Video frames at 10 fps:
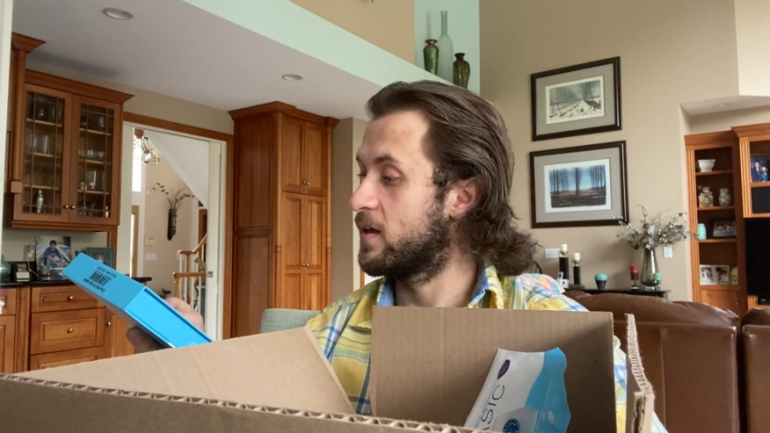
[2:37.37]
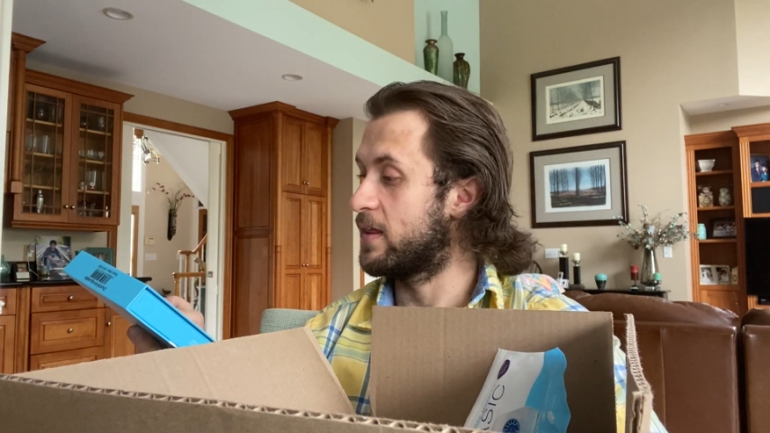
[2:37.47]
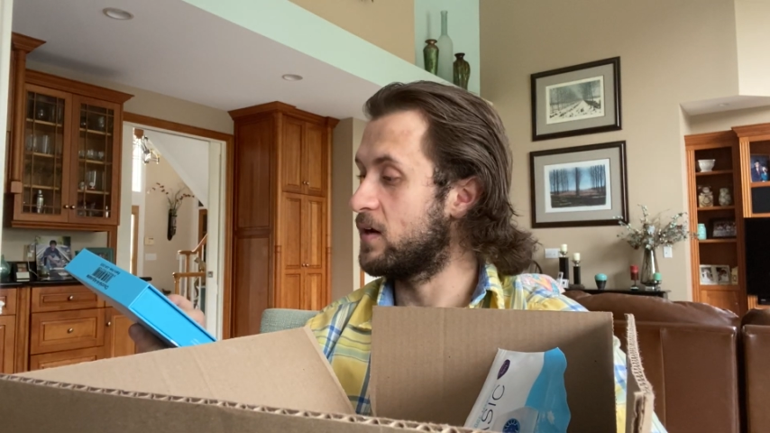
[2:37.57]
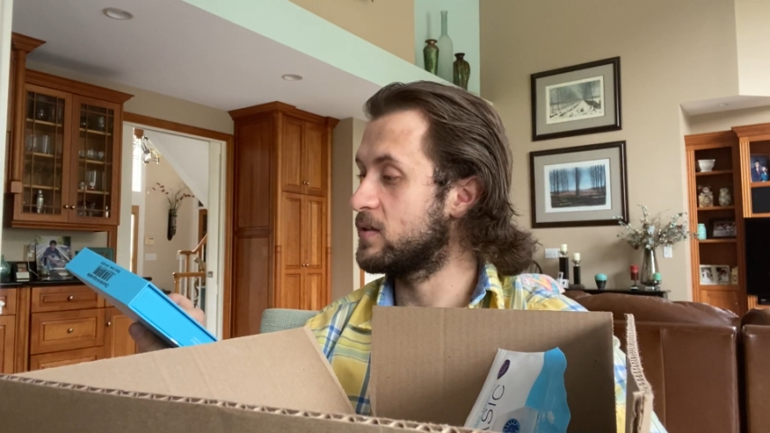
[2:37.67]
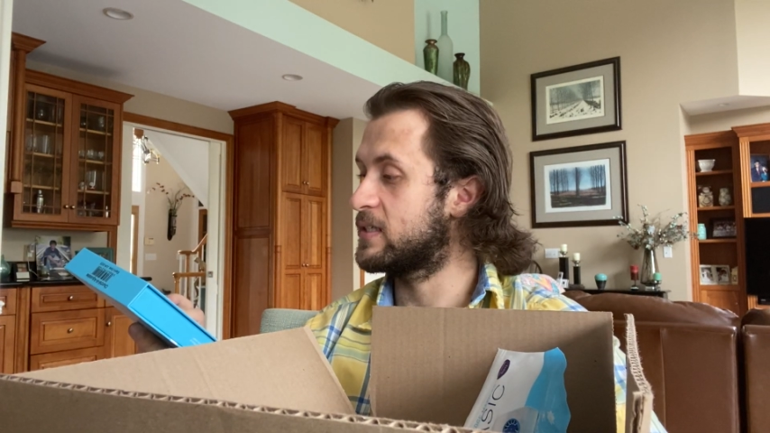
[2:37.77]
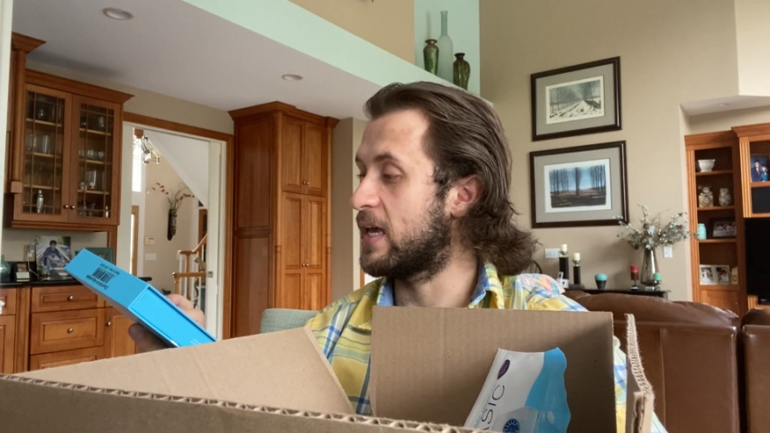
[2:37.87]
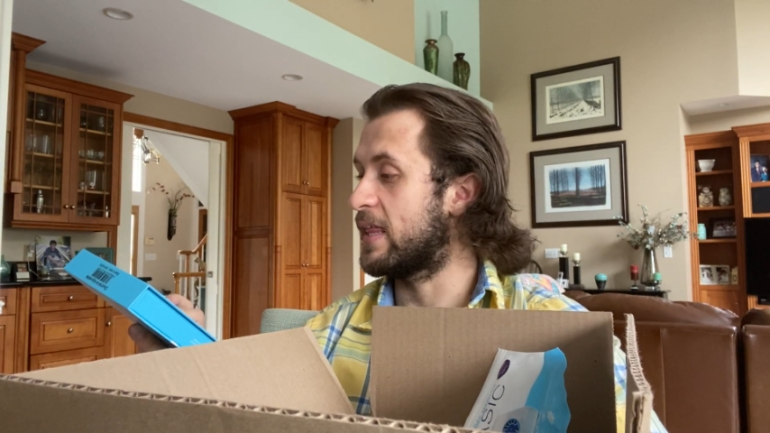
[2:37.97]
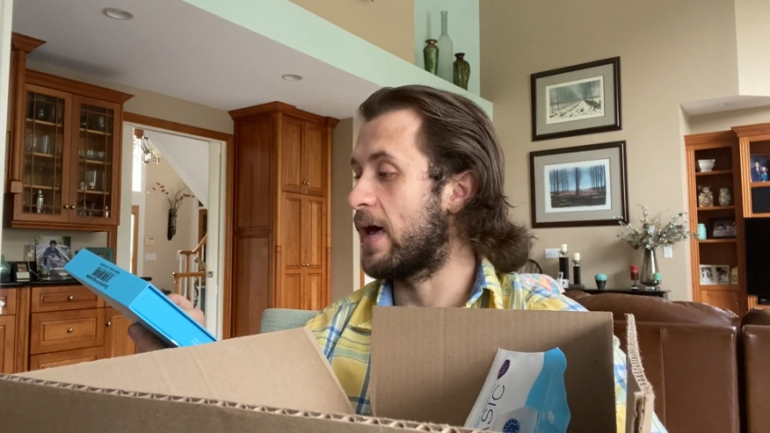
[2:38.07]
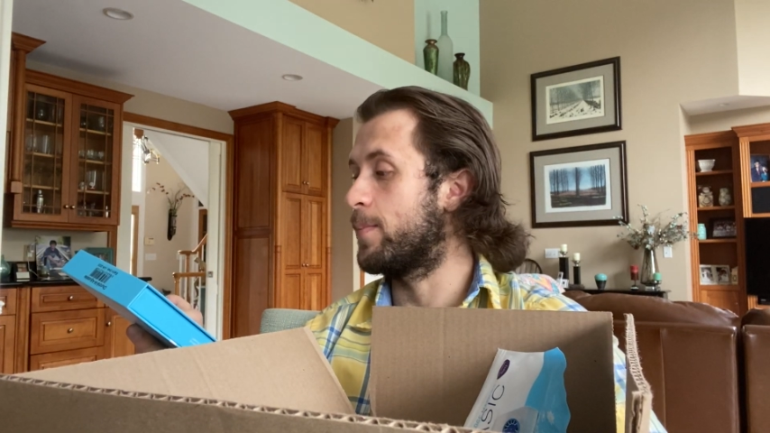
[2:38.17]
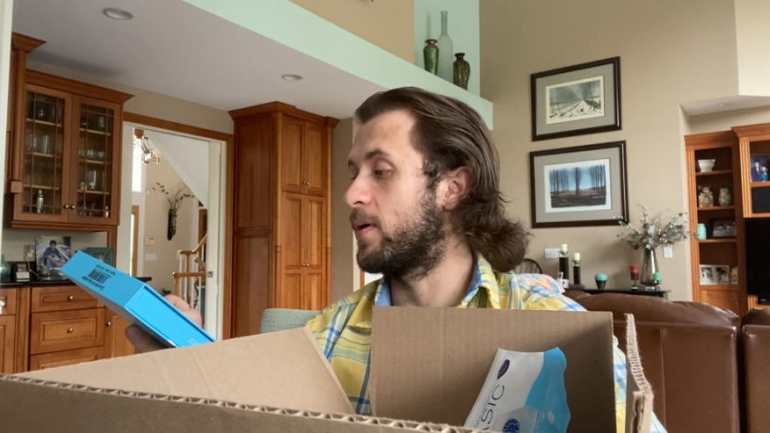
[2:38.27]
They don't say
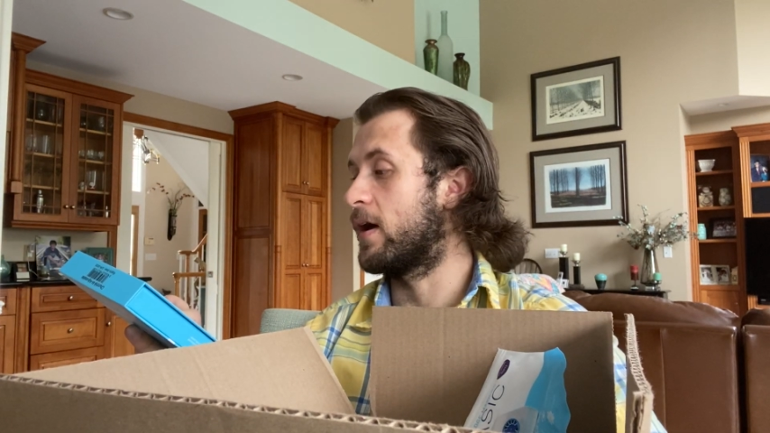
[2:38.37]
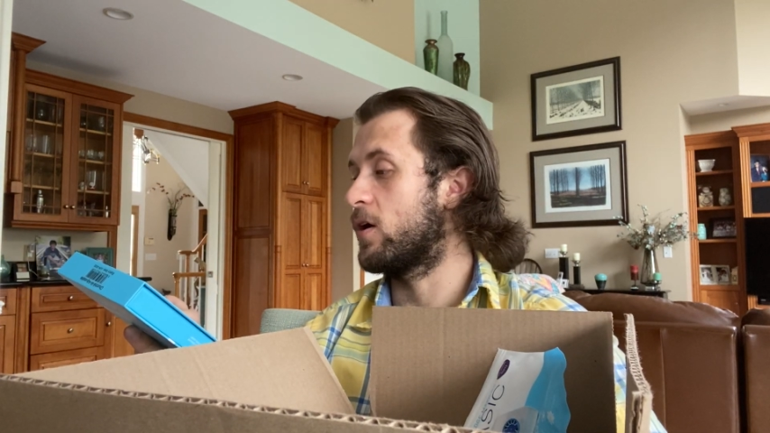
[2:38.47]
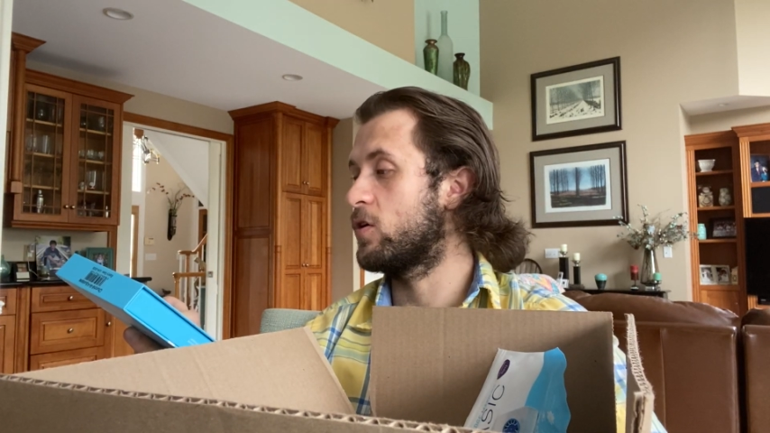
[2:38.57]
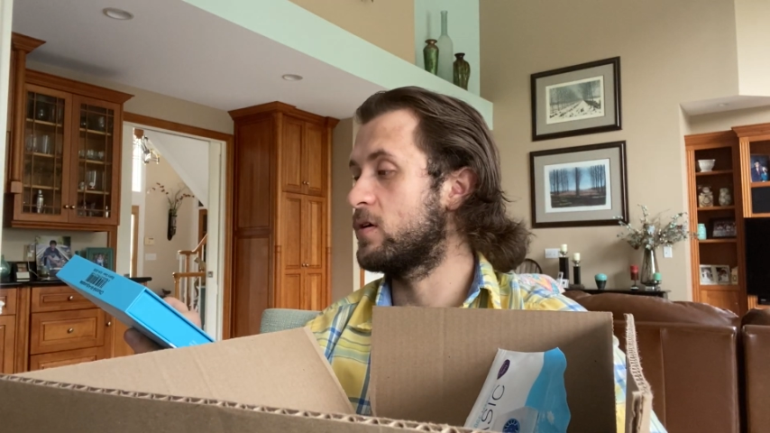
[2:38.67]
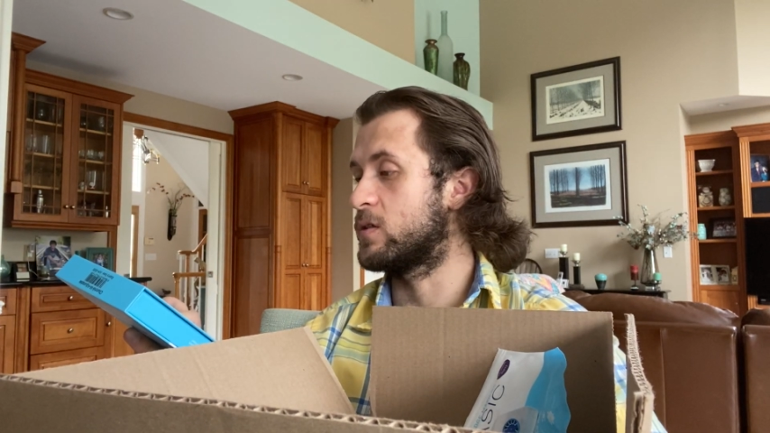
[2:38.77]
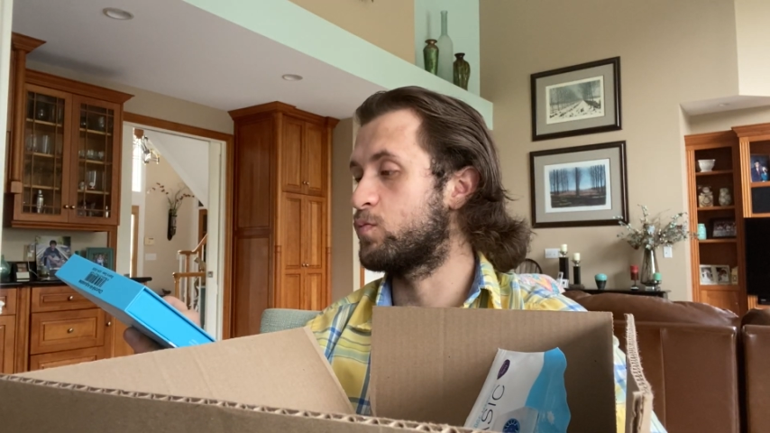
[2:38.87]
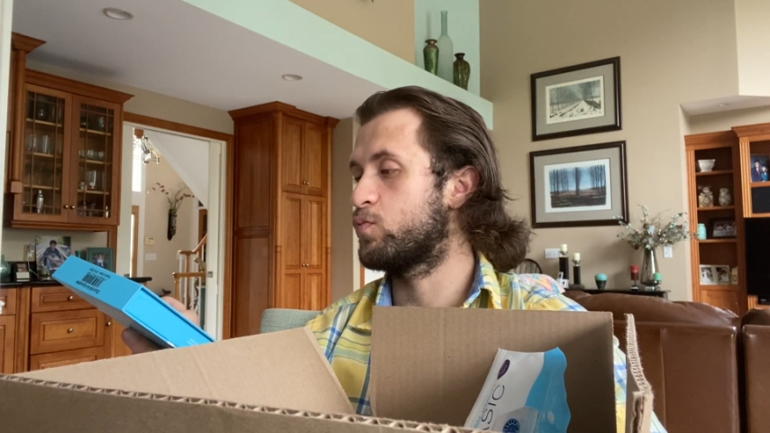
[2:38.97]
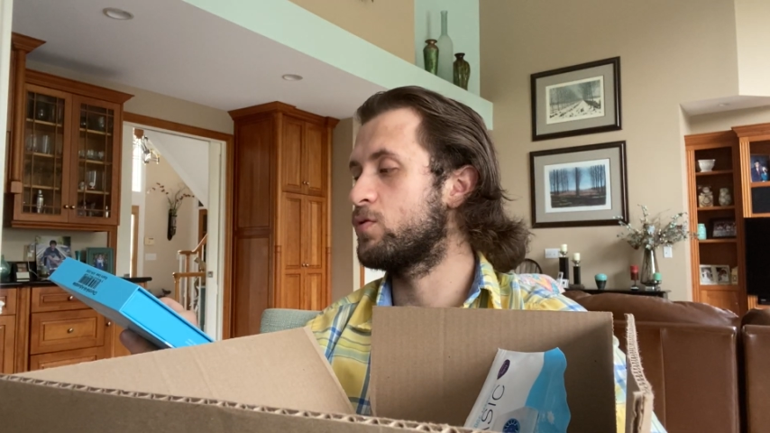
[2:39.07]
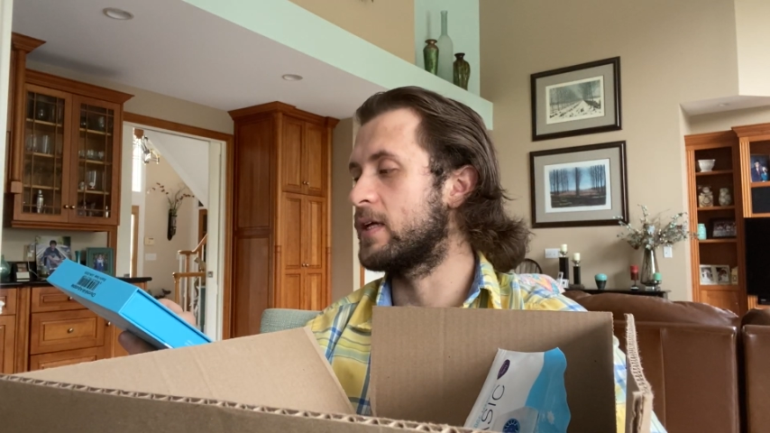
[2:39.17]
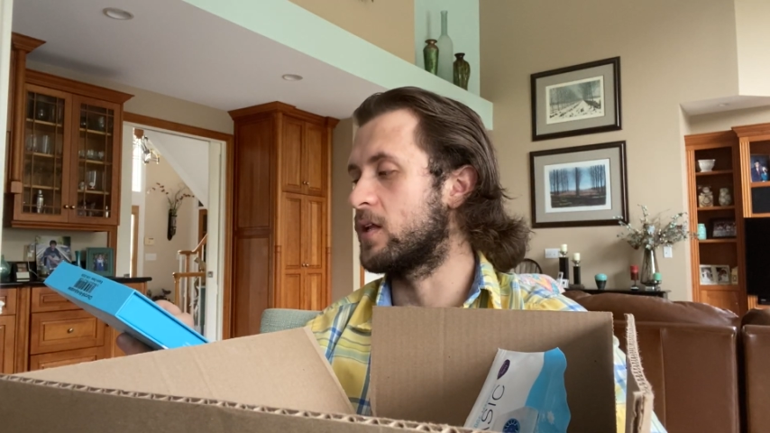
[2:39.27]
that, but I heard it's
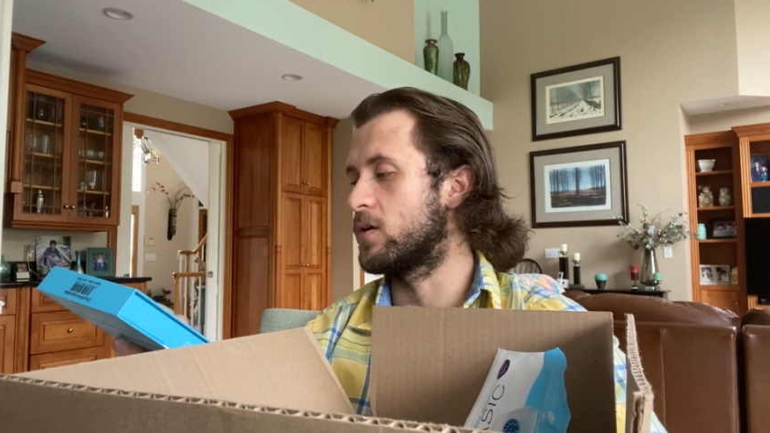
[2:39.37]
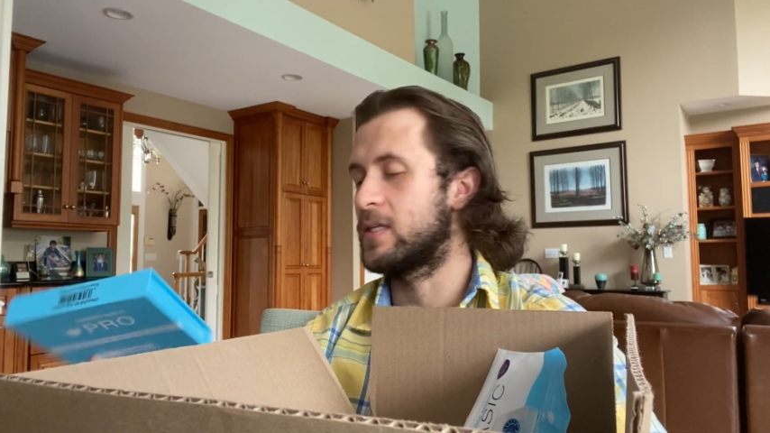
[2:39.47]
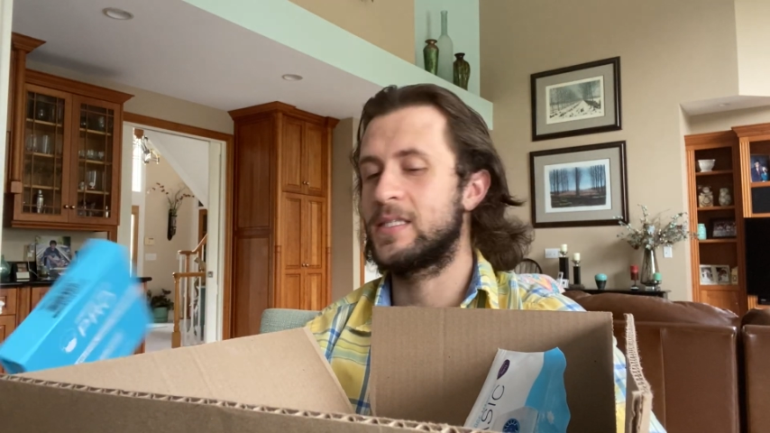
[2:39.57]
pretty close.